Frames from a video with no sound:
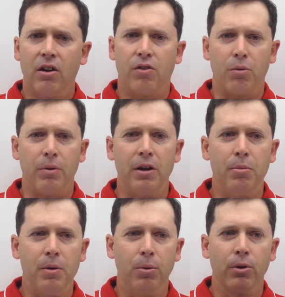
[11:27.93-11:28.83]
For many
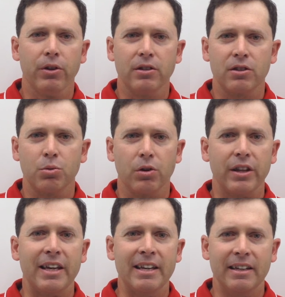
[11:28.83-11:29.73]
people, this is where
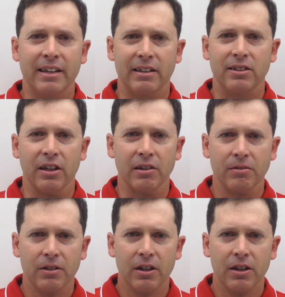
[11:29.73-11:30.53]
the heat kicks in,